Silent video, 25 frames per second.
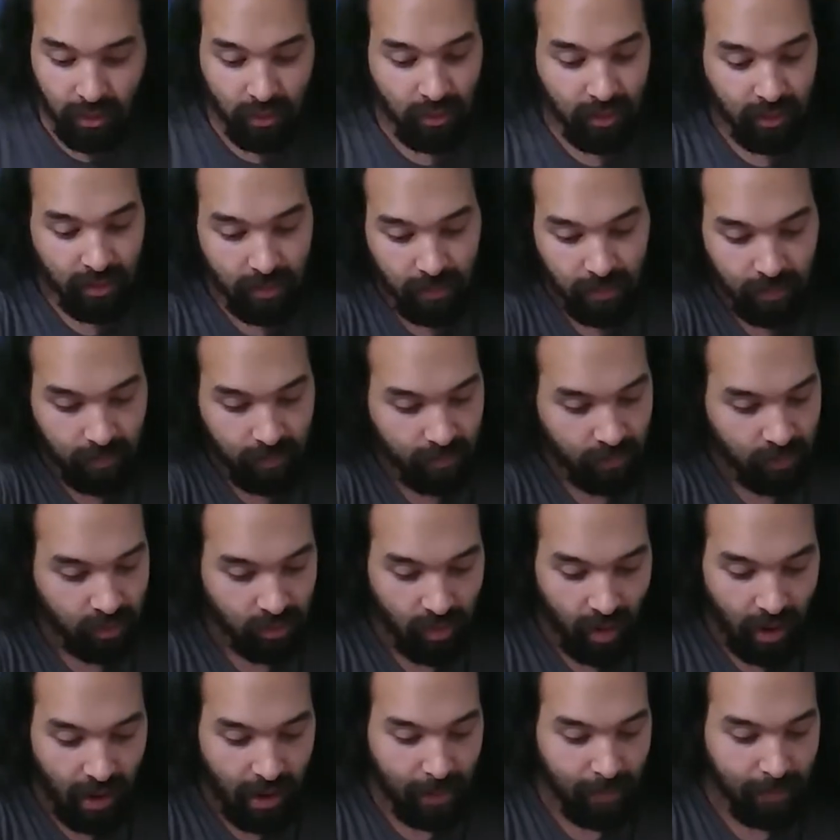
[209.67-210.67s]
You could
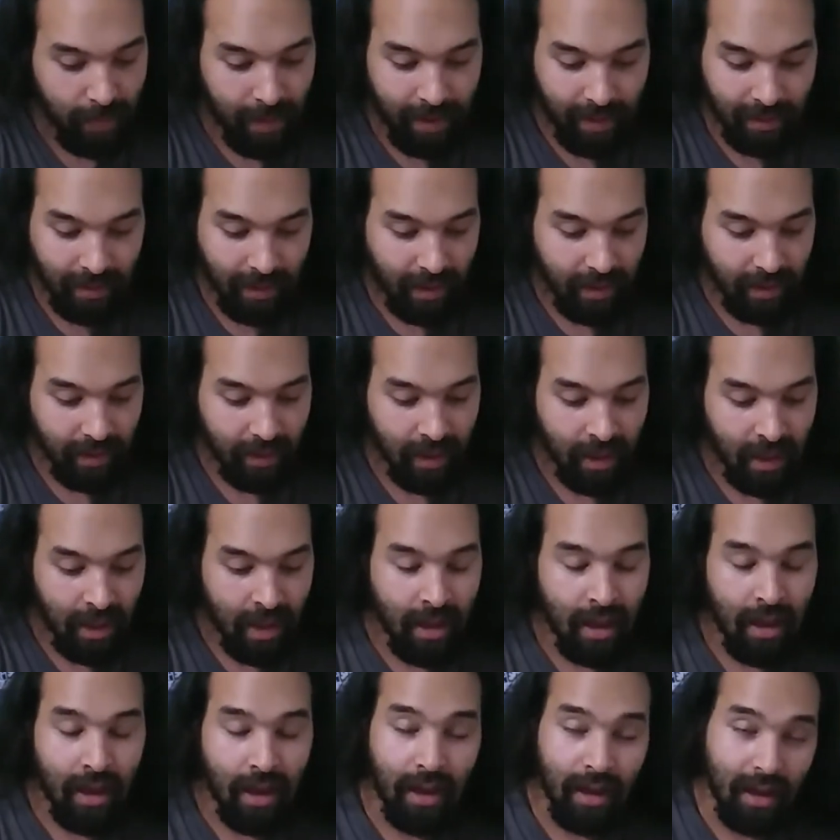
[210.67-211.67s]
try and make like
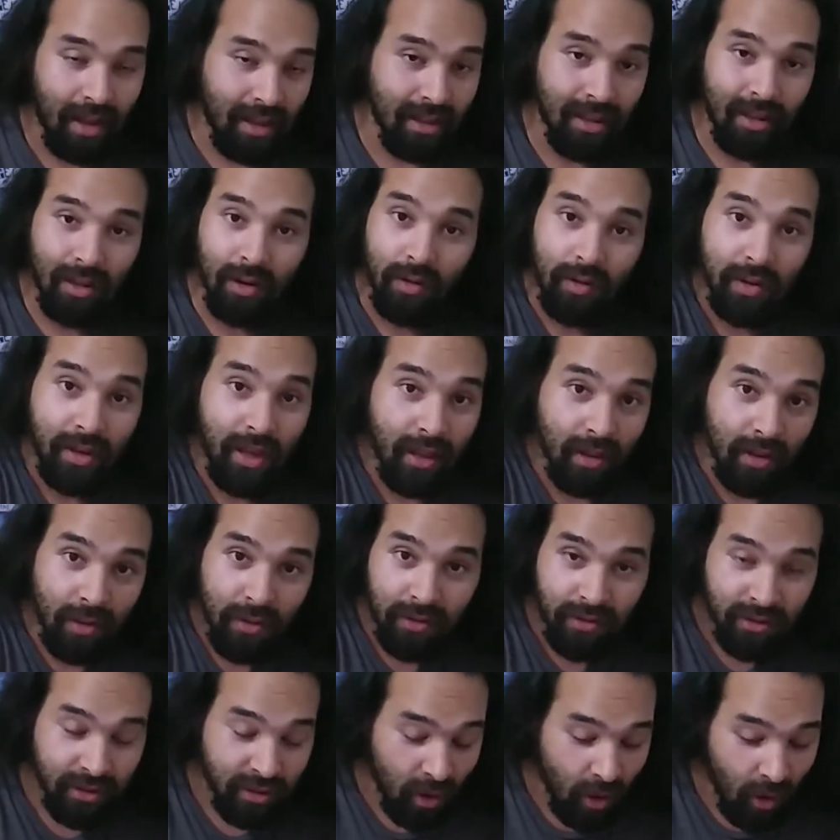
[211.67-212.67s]
a little yellow
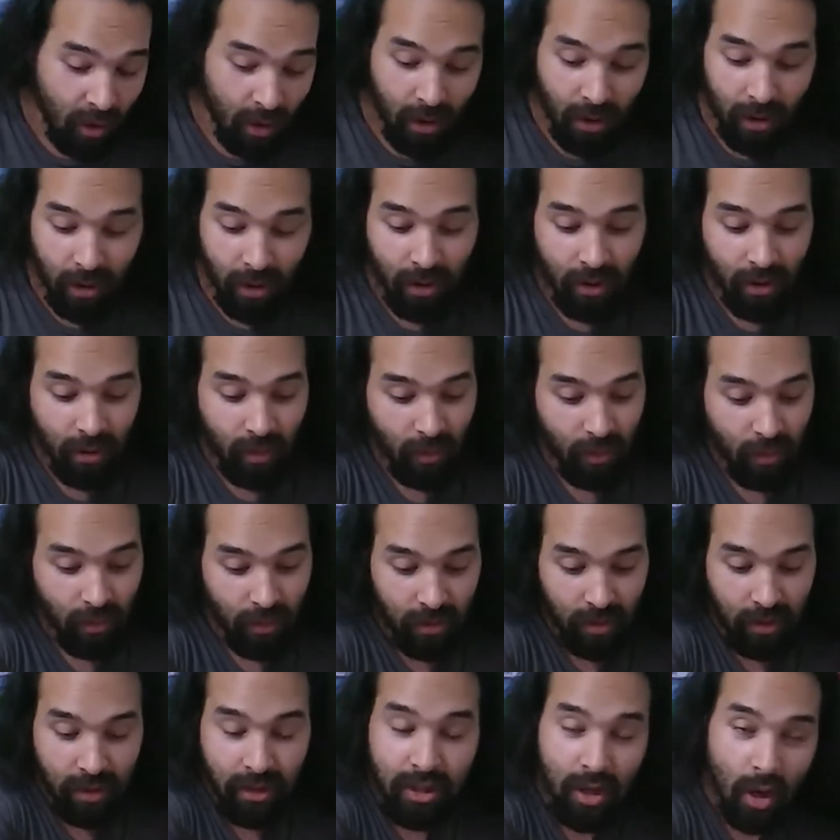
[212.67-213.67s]
star
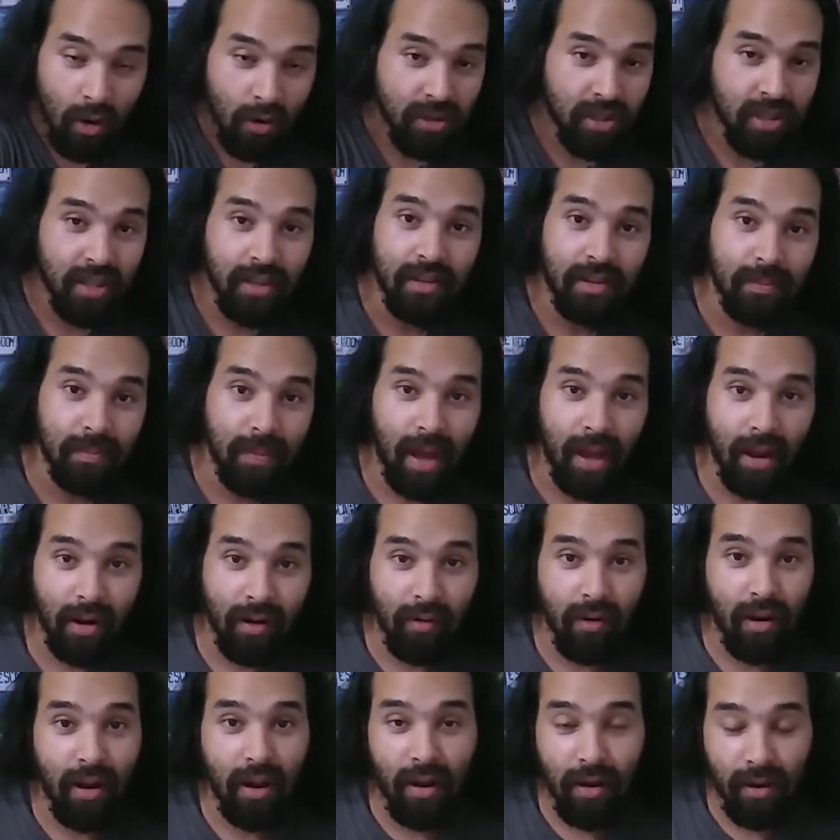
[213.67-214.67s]
or a Yoshi in the
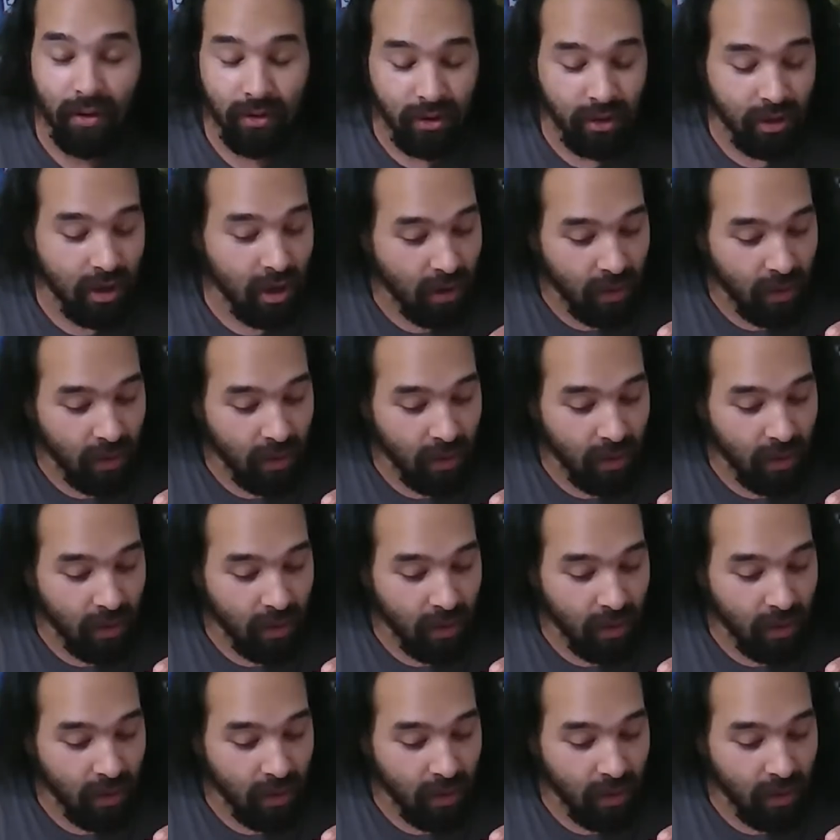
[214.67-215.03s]
background,